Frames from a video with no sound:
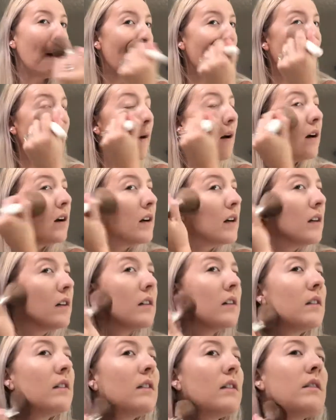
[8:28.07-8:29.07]

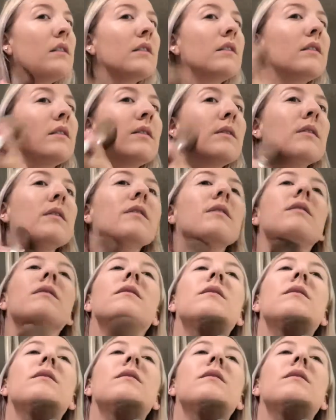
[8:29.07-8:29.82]
(silence)